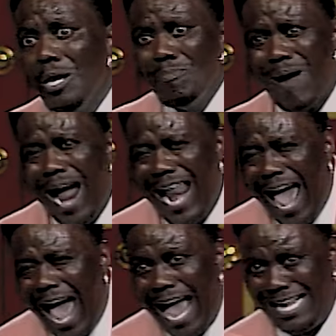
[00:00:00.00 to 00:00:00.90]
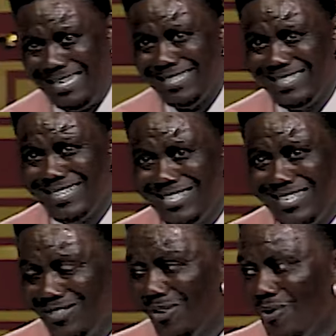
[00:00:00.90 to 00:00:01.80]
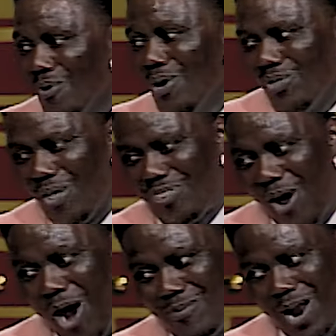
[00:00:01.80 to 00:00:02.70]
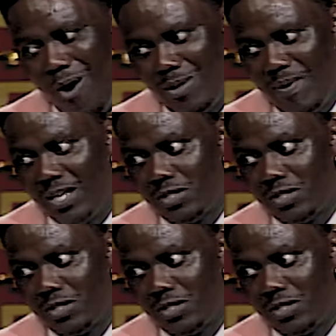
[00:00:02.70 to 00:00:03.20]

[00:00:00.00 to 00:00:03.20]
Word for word: Bernie! The third one always be a